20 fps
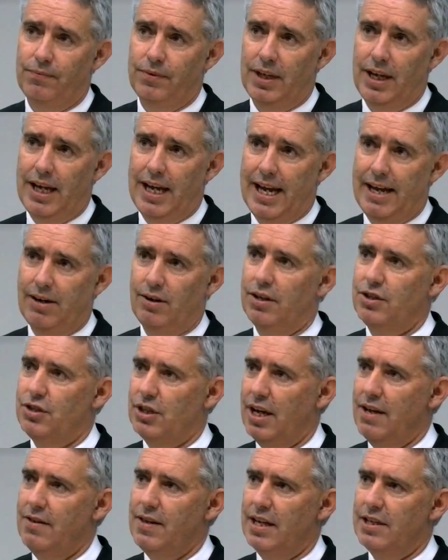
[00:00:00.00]
And I'd
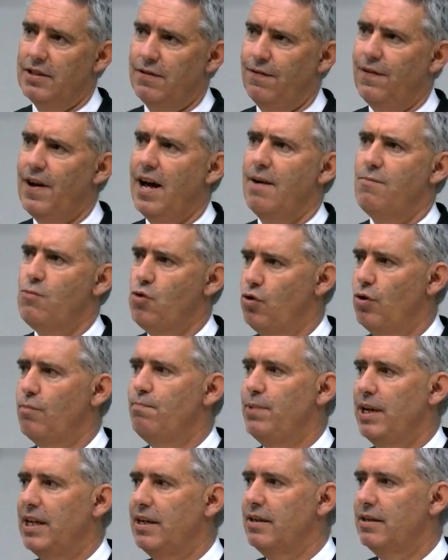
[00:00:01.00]
say that's far more
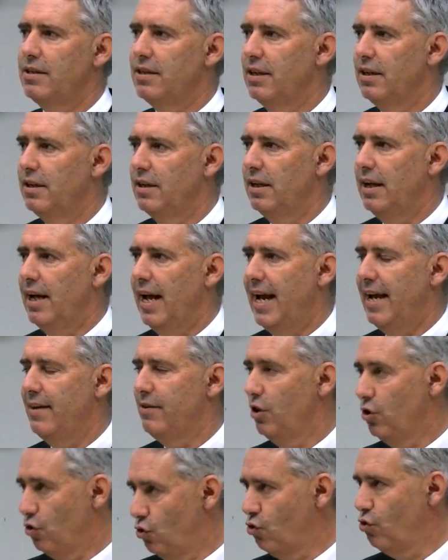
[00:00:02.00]
embedded in
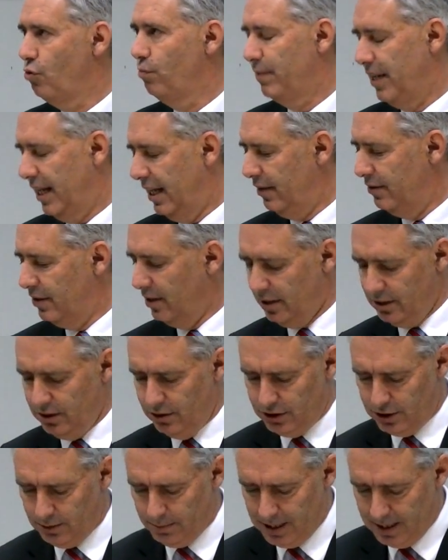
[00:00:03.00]
the norm now than it
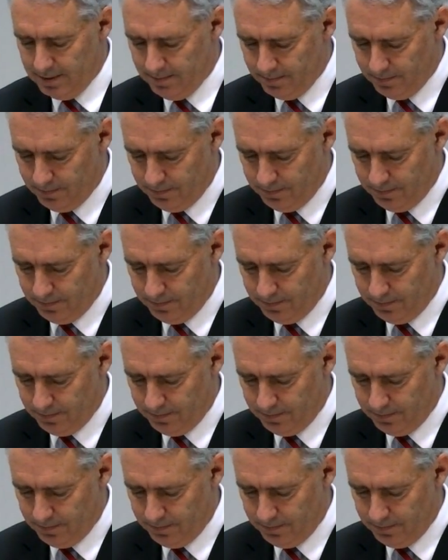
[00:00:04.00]
used to be.